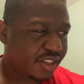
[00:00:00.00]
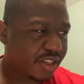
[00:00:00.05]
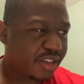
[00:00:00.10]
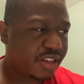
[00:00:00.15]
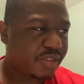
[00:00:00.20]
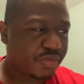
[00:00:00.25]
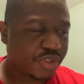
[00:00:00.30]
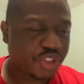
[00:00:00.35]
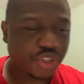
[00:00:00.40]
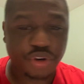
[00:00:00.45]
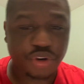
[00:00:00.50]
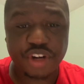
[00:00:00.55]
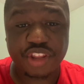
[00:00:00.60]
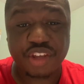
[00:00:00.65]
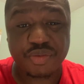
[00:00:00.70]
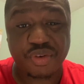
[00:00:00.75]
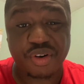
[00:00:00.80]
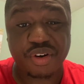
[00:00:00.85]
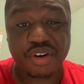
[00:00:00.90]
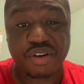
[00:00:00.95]
Majority of
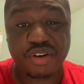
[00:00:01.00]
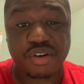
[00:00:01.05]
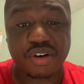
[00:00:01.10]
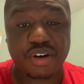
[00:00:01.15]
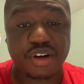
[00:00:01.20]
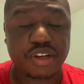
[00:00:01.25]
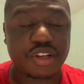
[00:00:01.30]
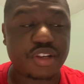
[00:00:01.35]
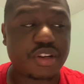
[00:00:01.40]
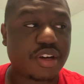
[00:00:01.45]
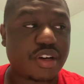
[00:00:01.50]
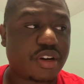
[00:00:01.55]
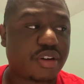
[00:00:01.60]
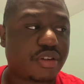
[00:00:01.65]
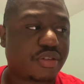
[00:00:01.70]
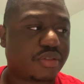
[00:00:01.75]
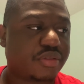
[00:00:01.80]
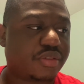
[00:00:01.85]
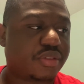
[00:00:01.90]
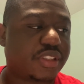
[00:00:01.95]
them are
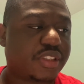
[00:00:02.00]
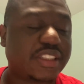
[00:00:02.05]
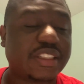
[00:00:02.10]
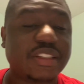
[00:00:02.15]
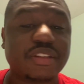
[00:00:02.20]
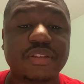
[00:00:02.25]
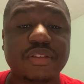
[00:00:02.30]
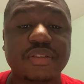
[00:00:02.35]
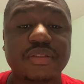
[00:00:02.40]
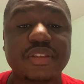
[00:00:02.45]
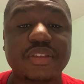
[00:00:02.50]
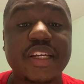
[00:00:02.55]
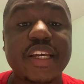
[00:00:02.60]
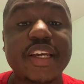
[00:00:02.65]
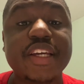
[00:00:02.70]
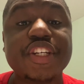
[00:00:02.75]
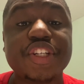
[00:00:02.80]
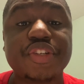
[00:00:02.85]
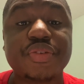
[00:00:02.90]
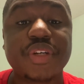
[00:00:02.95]
still
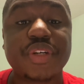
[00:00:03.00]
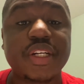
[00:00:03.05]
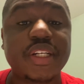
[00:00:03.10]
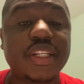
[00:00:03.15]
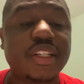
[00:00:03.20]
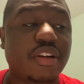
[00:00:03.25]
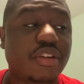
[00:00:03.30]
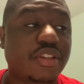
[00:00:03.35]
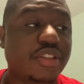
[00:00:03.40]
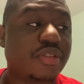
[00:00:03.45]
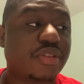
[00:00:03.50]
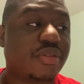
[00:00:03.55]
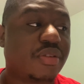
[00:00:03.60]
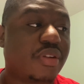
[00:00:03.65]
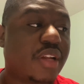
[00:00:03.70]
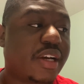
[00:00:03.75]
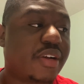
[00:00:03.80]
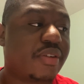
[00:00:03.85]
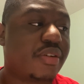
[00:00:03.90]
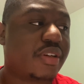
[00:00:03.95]
injury or still
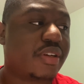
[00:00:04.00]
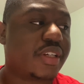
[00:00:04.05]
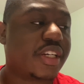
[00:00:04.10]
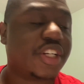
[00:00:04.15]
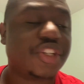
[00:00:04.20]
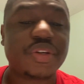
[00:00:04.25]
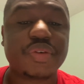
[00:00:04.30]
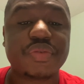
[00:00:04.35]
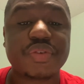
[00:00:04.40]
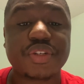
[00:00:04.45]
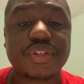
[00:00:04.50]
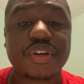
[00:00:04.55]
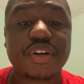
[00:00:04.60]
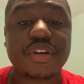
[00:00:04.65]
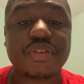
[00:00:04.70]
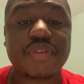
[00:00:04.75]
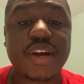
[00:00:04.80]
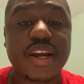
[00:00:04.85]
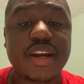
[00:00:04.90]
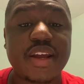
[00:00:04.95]
like on injury
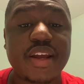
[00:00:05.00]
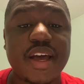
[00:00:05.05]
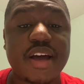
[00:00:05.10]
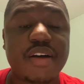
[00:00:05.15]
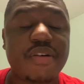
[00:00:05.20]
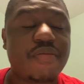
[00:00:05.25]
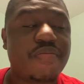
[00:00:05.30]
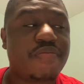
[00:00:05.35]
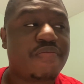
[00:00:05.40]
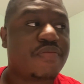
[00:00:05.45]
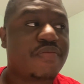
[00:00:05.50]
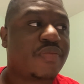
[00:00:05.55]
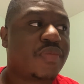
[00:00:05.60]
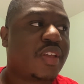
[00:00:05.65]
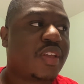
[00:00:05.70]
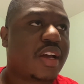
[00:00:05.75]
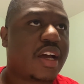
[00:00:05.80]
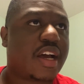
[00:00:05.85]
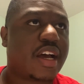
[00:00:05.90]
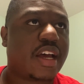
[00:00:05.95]
reserve right now.
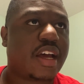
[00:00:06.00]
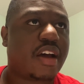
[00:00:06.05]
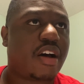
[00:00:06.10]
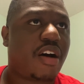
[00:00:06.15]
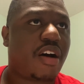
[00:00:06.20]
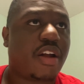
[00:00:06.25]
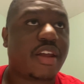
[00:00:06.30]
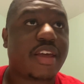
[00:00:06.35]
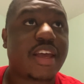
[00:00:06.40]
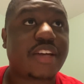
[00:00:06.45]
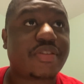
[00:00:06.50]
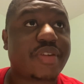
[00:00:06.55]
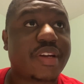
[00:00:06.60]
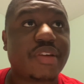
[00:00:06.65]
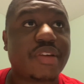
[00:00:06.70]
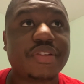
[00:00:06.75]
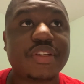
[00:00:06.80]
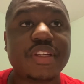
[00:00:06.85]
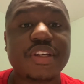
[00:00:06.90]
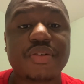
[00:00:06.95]
All he has right
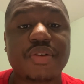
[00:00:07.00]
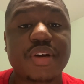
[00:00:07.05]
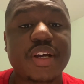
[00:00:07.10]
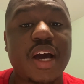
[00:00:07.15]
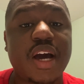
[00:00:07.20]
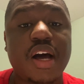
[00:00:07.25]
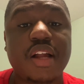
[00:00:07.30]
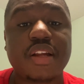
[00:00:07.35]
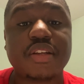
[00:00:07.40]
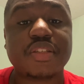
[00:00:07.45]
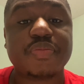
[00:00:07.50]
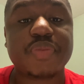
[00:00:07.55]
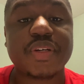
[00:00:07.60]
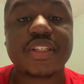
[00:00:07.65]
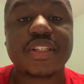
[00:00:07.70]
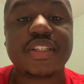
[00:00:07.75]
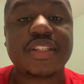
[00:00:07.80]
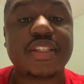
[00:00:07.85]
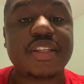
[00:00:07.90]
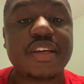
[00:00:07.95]
now is Nico Collins, but
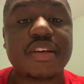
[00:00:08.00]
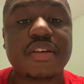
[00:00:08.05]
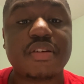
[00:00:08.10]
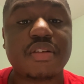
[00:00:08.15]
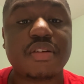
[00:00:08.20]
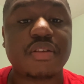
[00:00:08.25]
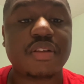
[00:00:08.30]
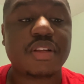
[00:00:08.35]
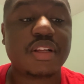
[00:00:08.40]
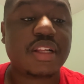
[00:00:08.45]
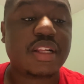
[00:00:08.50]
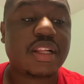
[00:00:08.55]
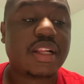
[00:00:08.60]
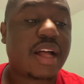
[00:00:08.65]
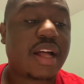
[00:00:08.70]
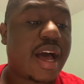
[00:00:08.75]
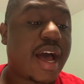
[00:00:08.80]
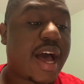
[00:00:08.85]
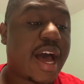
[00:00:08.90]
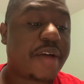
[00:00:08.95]
still,
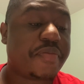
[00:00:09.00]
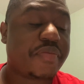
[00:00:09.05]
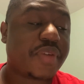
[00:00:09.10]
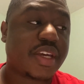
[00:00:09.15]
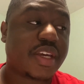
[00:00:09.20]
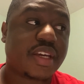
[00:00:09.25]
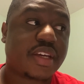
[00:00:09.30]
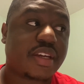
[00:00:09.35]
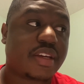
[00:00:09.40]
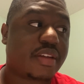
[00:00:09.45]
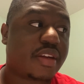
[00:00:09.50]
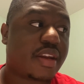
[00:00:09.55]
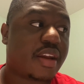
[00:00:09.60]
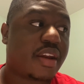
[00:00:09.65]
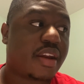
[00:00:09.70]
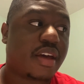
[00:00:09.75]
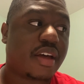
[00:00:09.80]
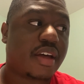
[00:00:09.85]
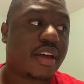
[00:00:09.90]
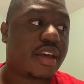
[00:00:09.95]
I mean,
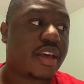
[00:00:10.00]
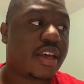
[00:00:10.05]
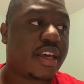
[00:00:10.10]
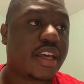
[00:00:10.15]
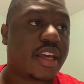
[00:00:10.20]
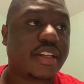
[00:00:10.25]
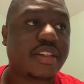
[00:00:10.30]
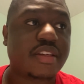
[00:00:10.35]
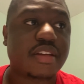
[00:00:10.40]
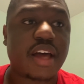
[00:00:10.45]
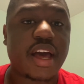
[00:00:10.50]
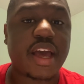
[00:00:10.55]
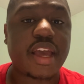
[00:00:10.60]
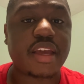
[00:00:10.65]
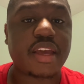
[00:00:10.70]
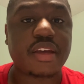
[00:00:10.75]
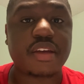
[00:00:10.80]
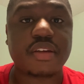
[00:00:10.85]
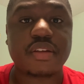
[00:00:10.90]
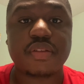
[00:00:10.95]
it's
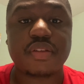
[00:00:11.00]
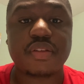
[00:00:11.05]
like